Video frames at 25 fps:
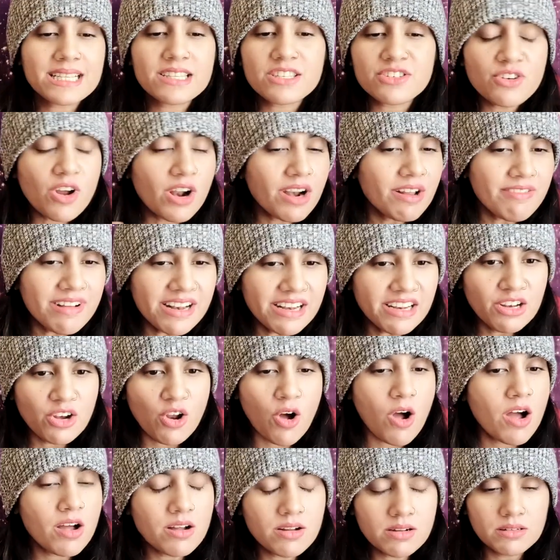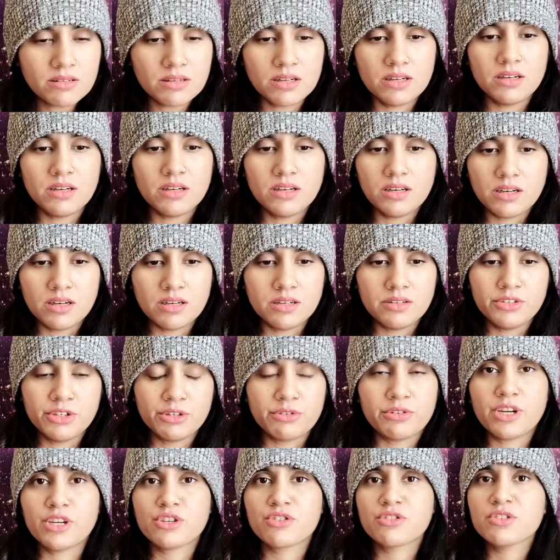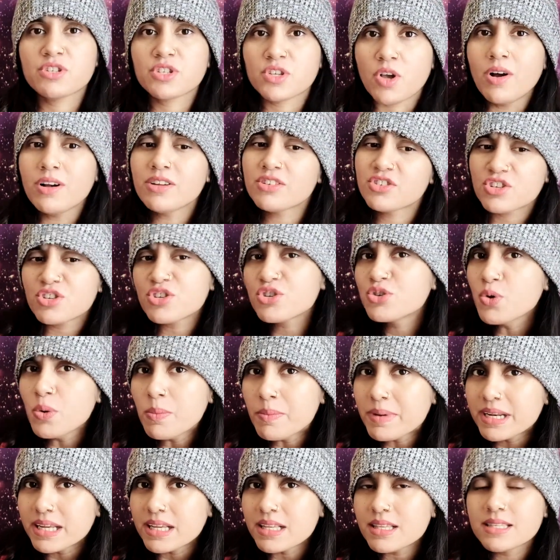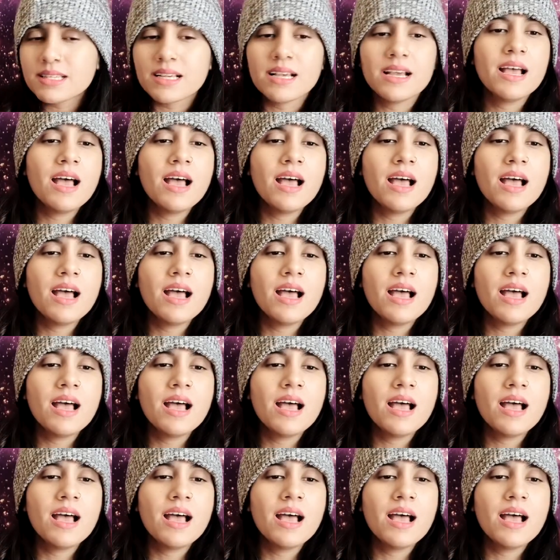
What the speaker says: It's not a very long duration song, it's just 2 minutes.